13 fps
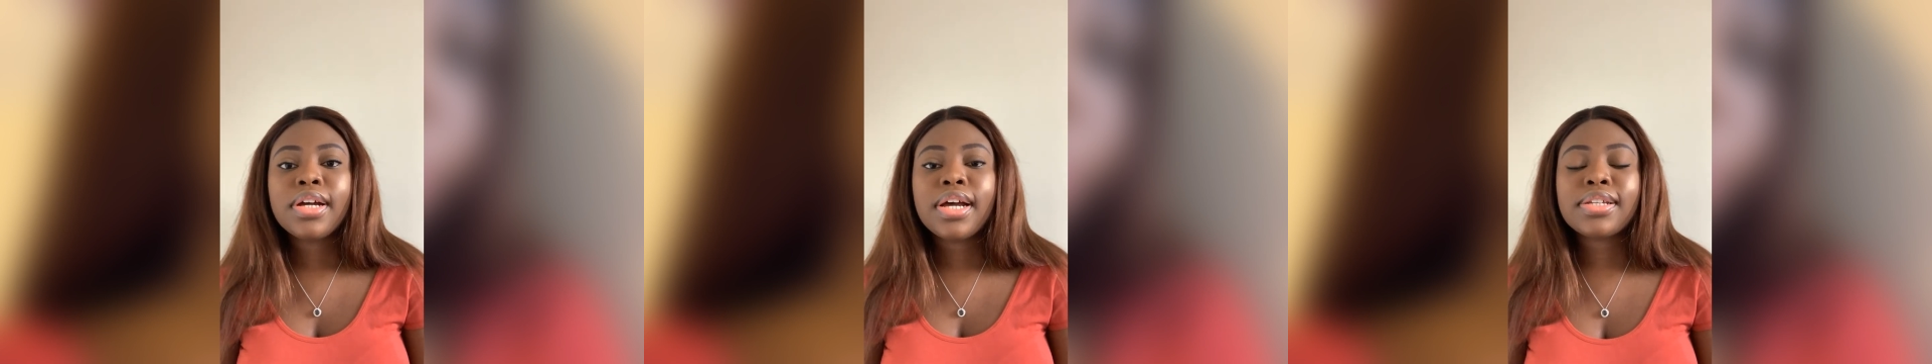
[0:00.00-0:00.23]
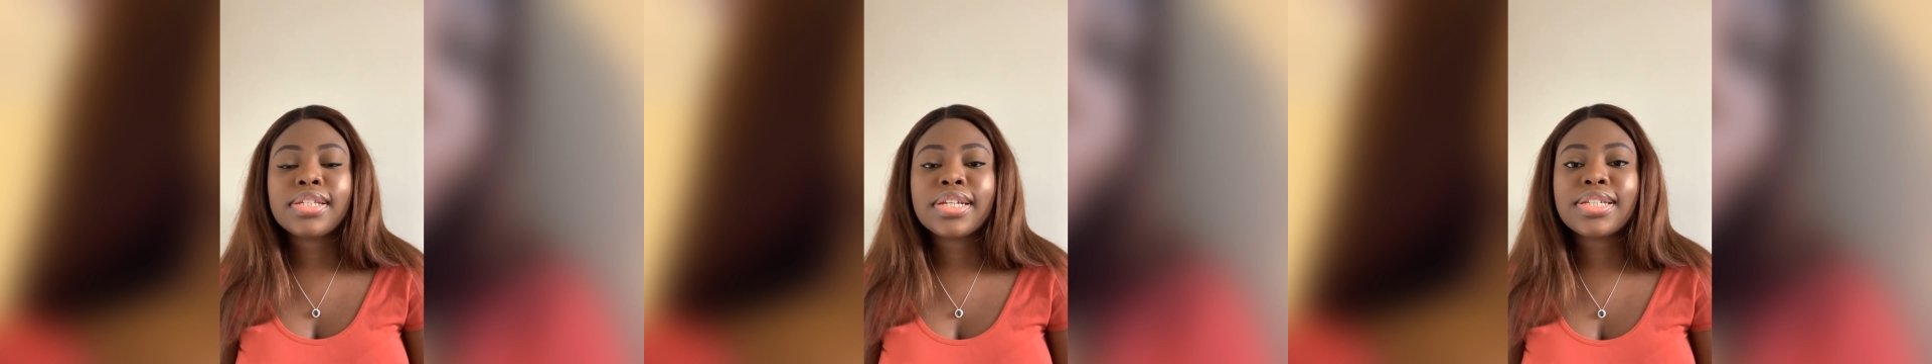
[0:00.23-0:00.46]

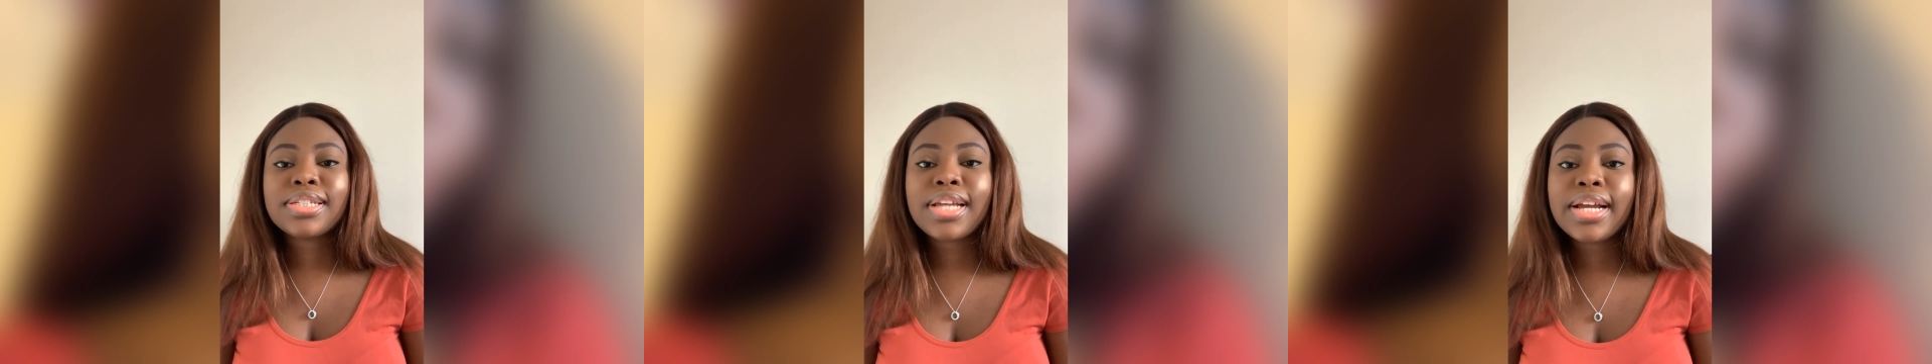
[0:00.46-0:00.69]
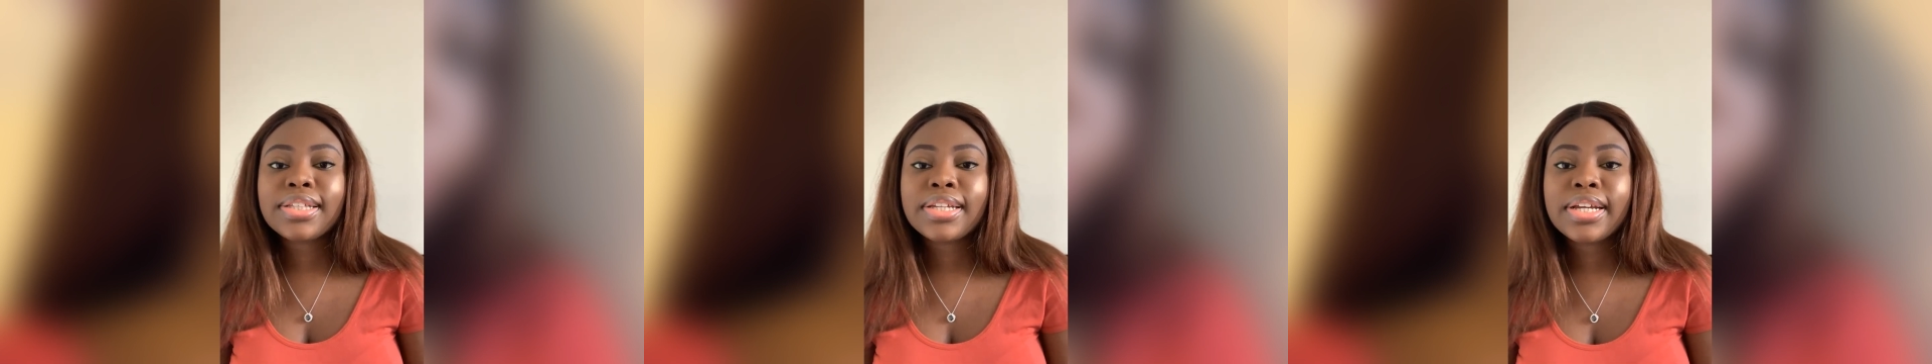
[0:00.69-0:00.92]
I was
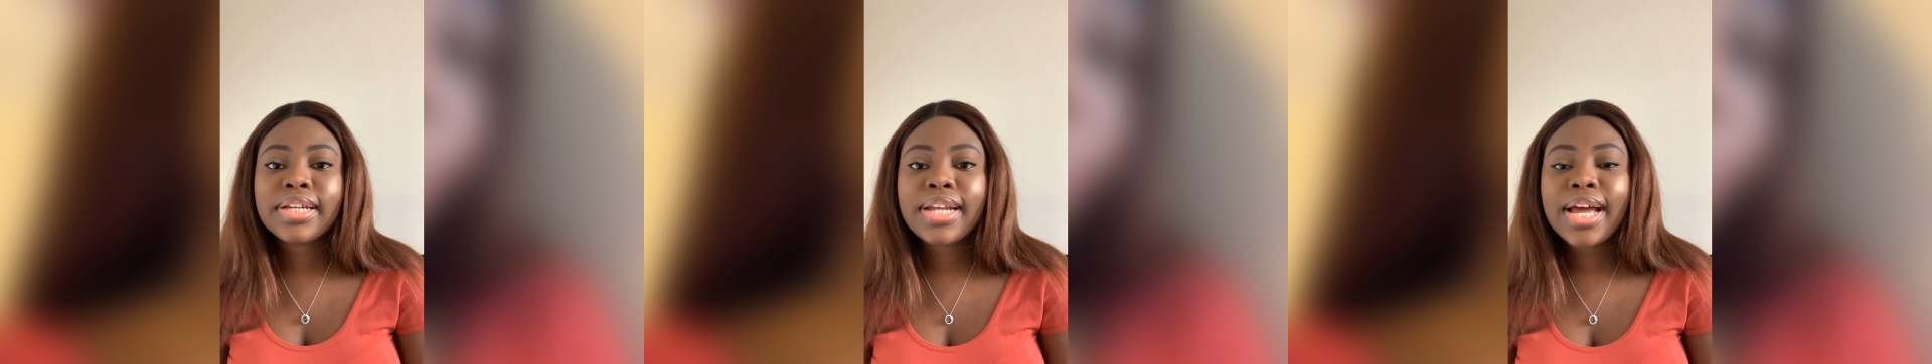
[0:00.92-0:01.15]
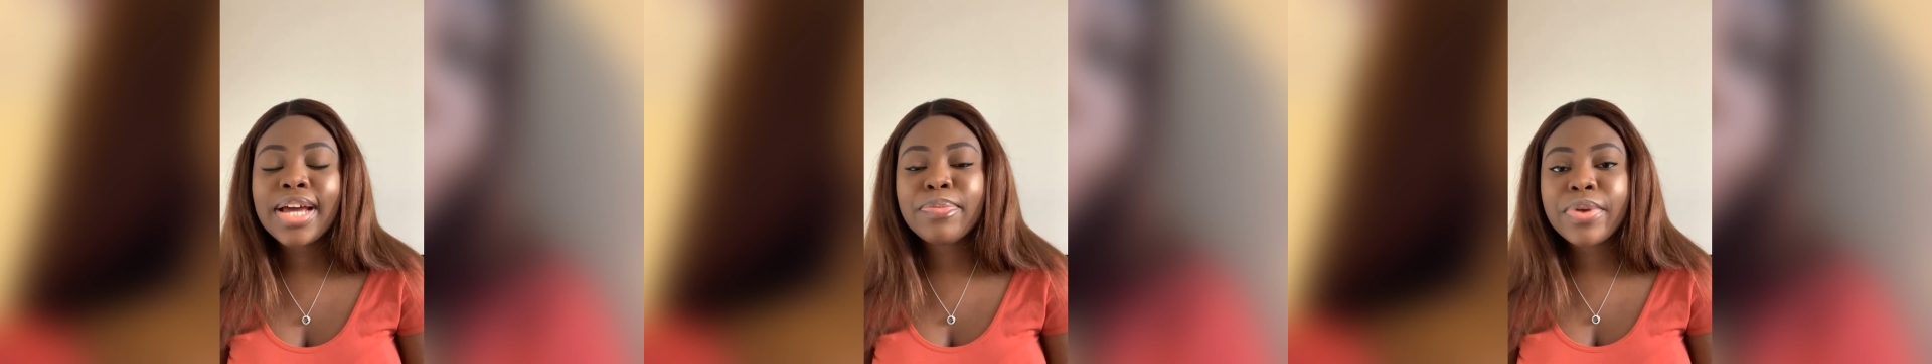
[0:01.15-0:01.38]
excited.
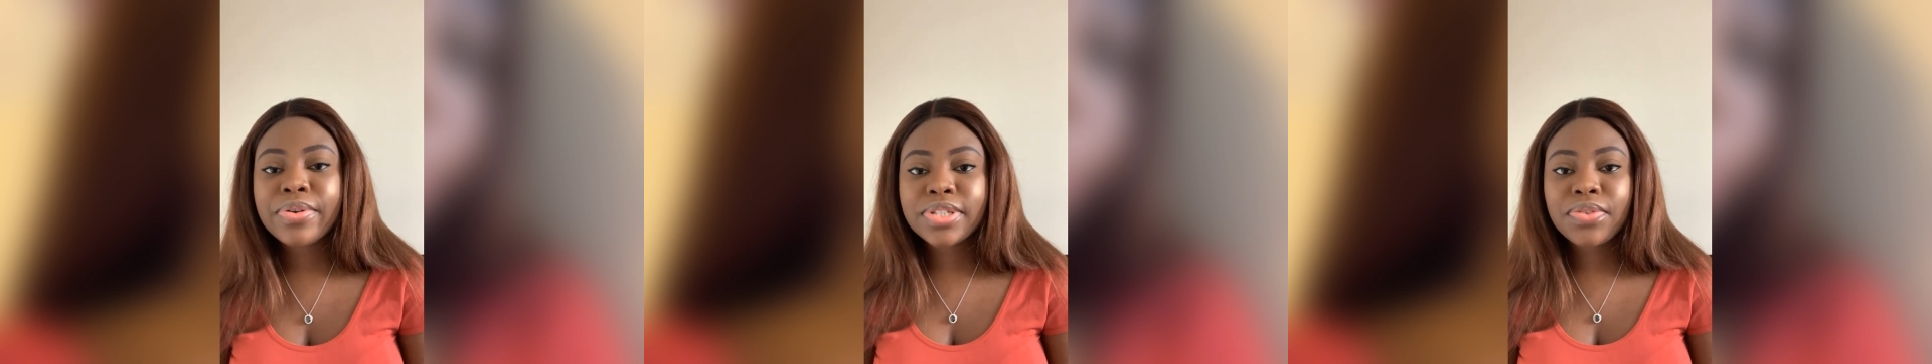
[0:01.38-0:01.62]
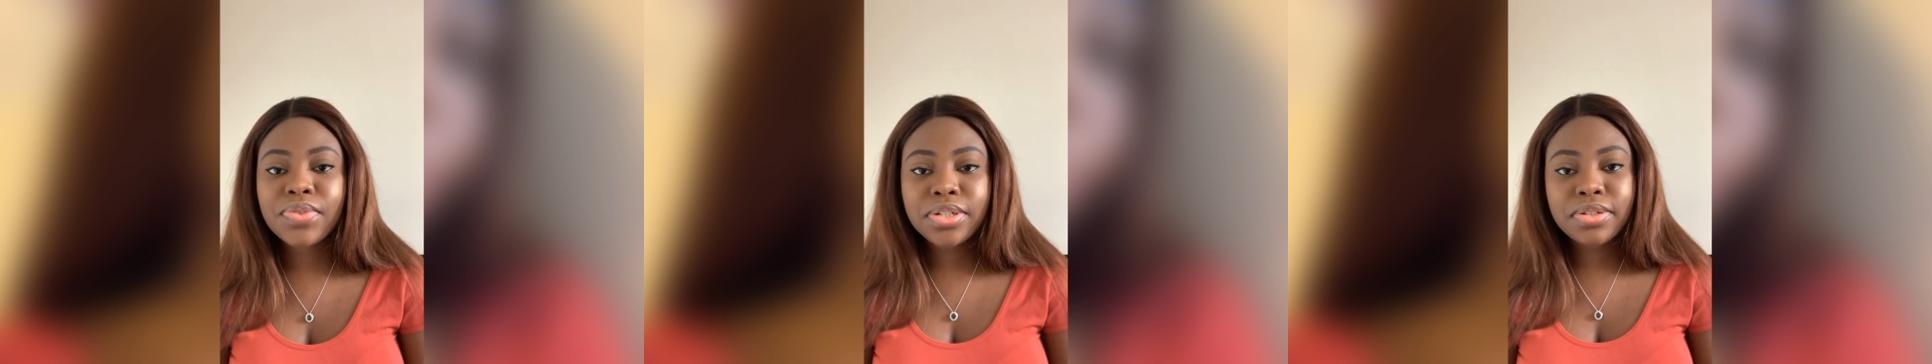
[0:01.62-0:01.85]
I had my
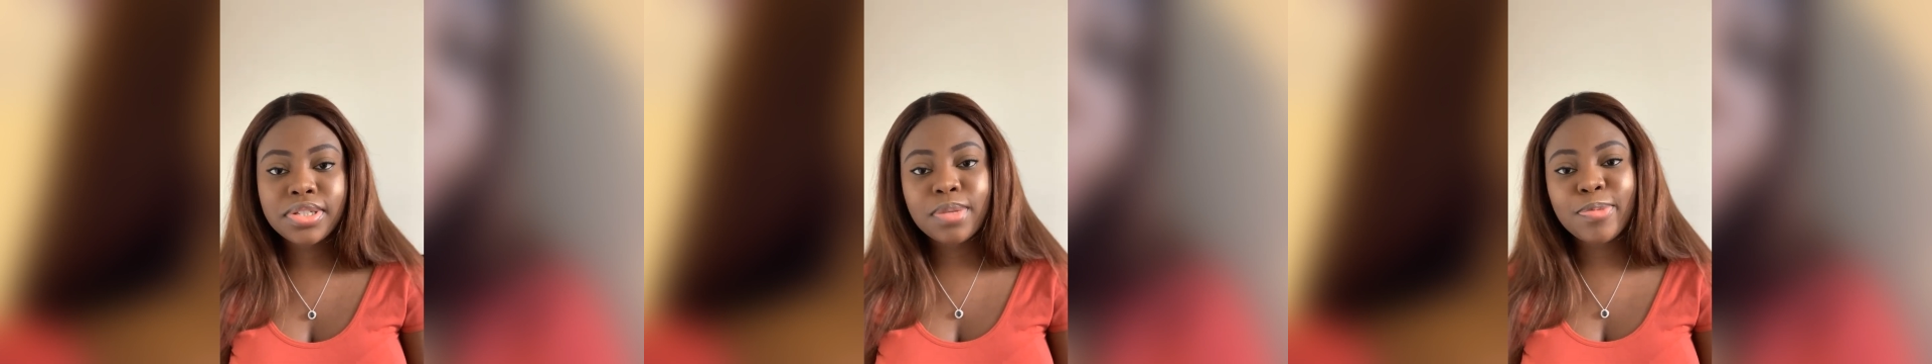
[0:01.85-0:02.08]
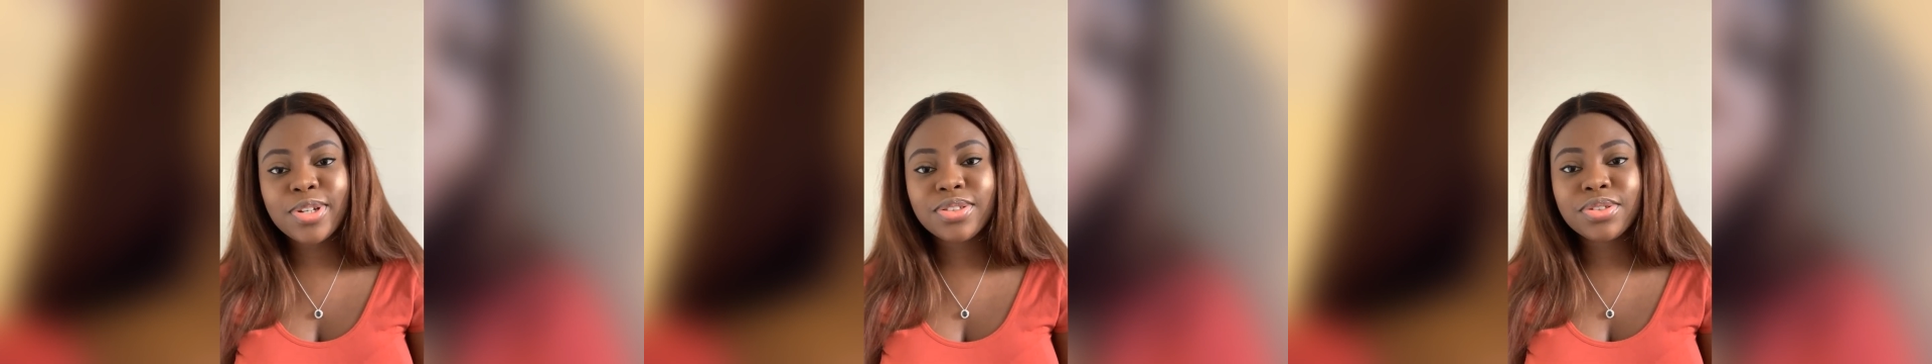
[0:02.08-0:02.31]
reservations
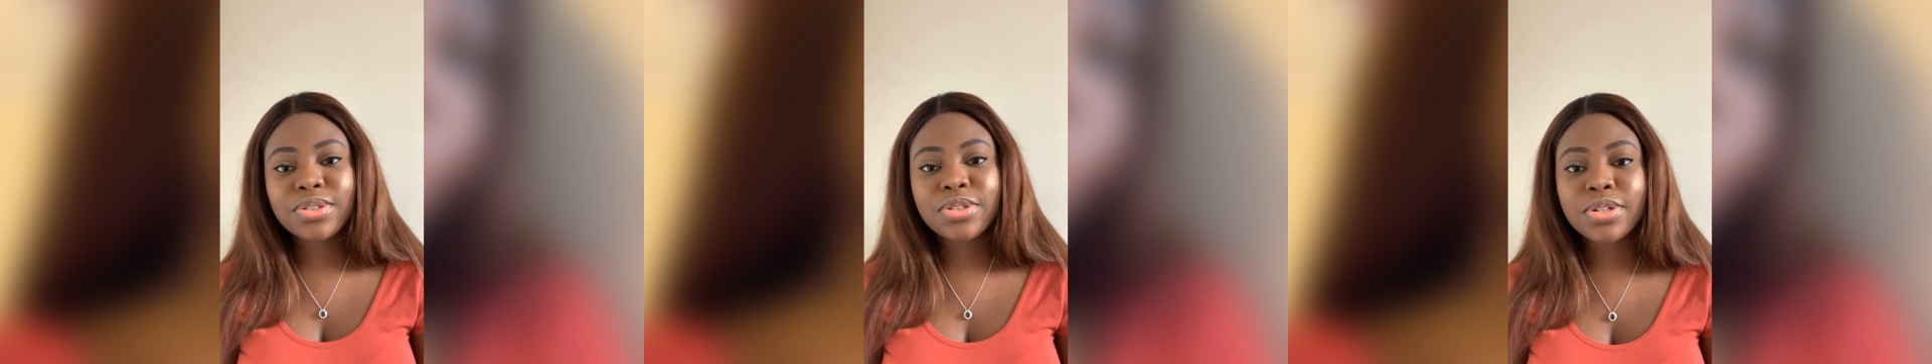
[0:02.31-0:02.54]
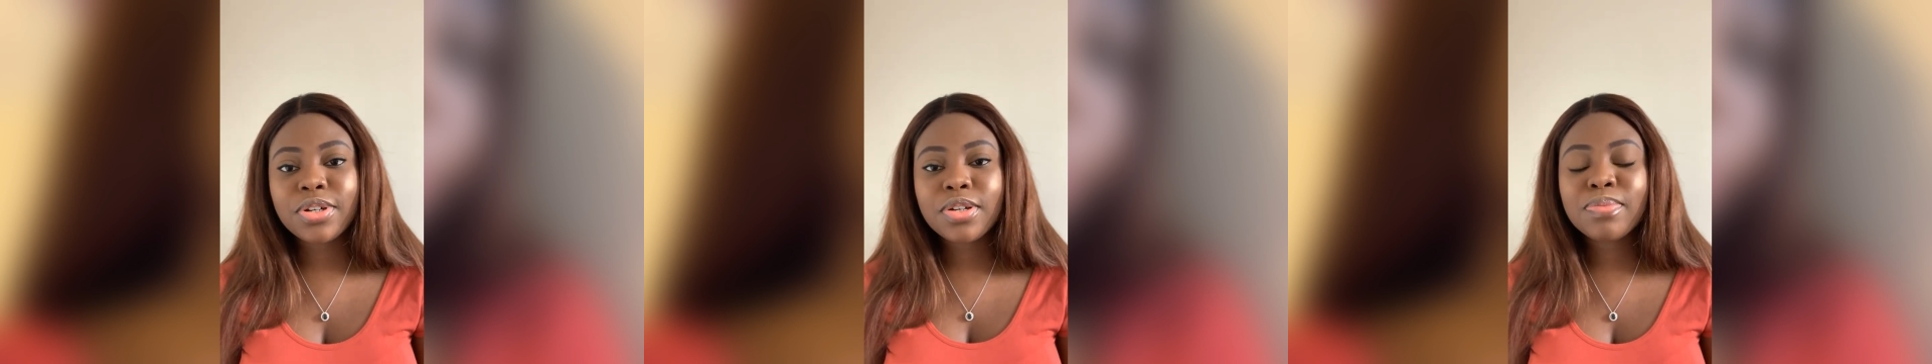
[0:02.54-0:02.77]
about the
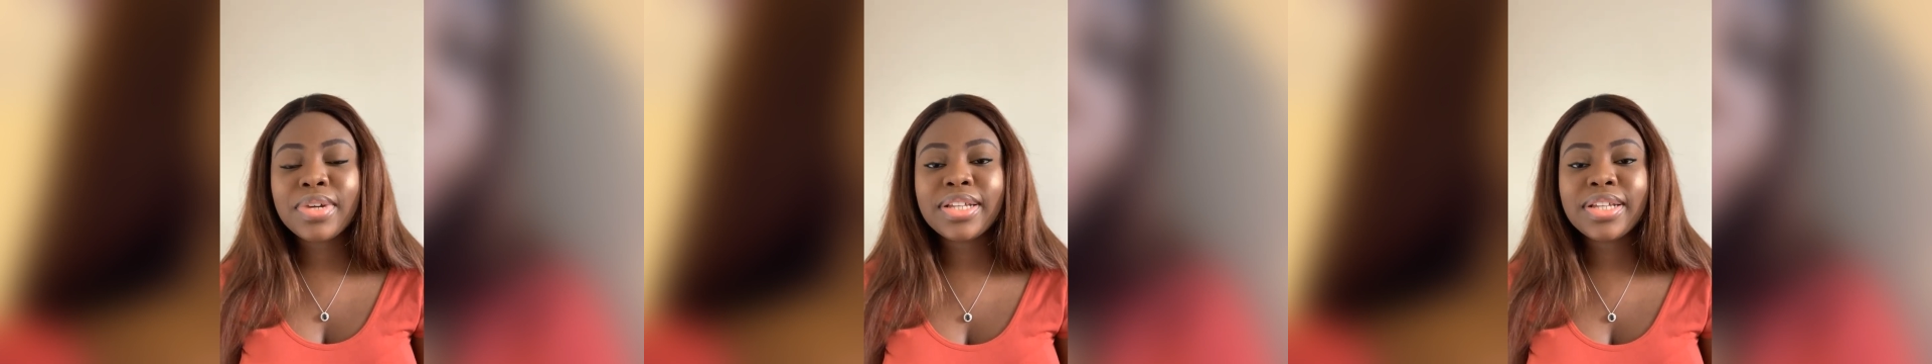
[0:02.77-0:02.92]
job.